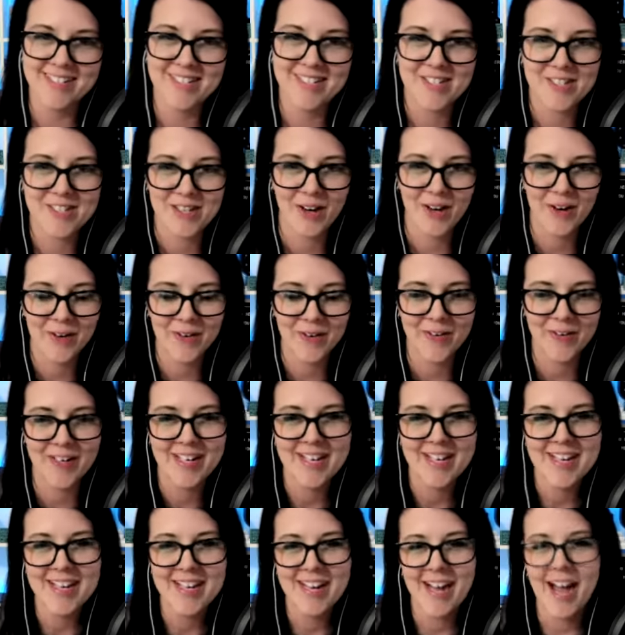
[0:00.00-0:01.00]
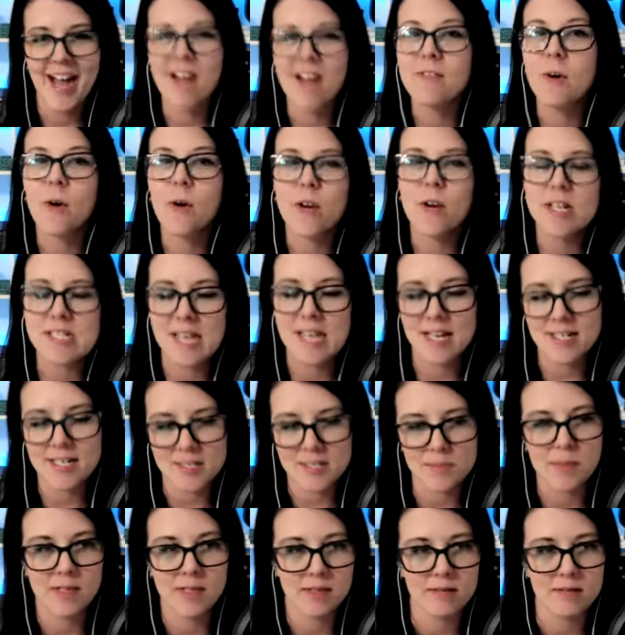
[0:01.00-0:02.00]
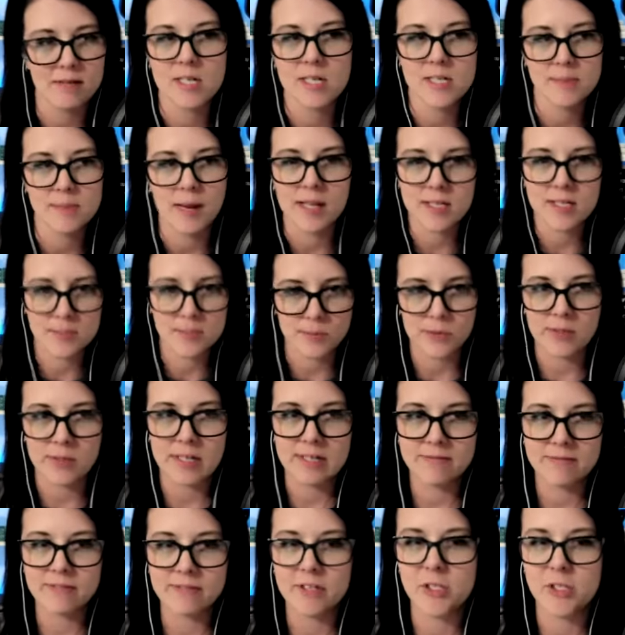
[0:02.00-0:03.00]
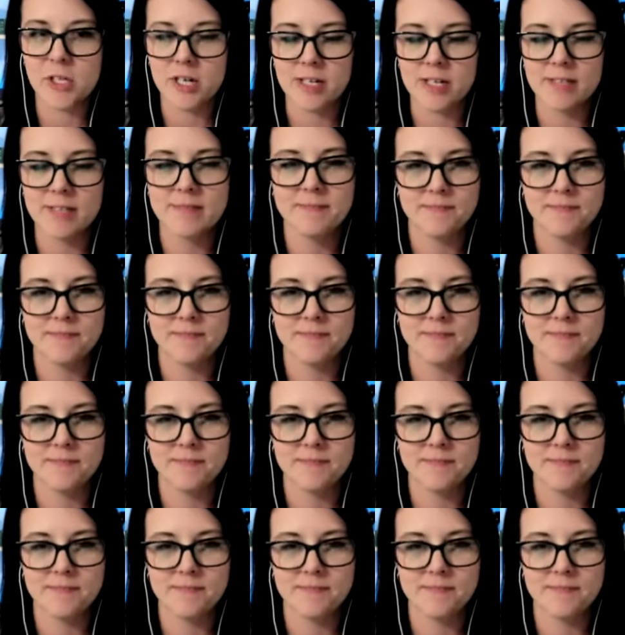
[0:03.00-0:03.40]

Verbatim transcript: so I've always had to be the responsible one for sure.